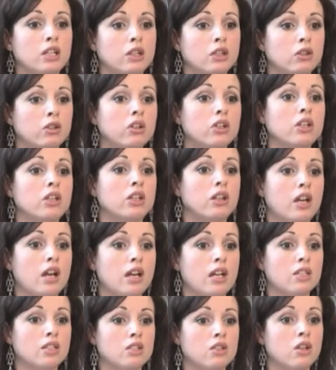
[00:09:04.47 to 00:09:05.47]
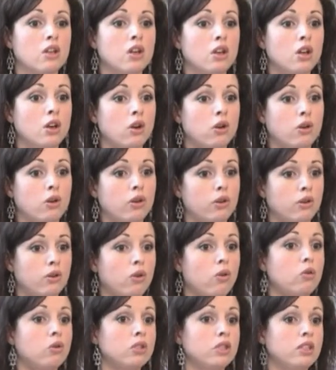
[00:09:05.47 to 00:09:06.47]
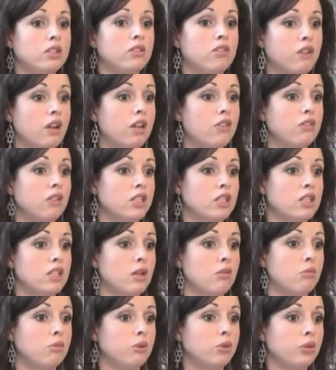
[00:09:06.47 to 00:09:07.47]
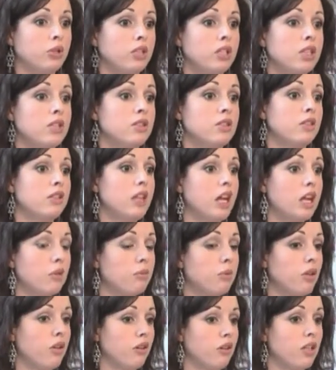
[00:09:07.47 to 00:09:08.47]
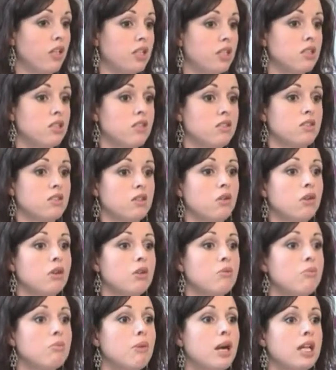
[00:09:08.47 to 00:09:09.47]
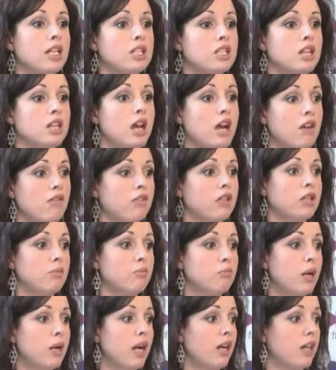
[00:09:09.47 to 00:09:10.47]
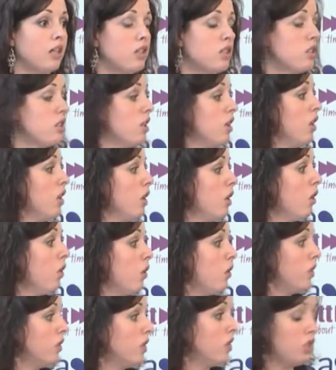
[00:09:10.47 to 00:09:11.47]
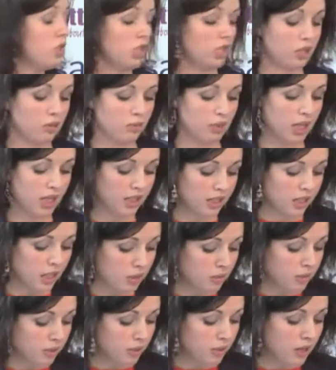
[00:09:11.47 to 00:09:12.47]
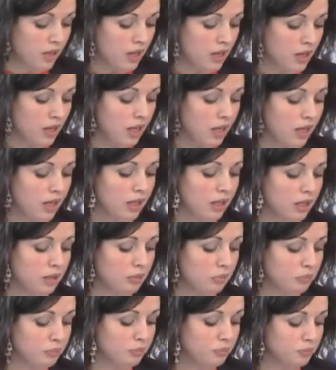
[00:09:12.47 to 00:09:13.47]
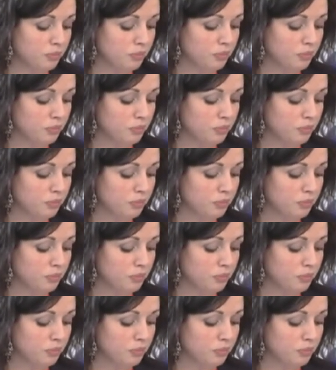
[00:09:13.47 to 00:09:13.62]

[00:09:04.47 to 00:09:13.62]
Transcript: look at only the relevant employees in that period. So it might have an impact on the gender pay gap. One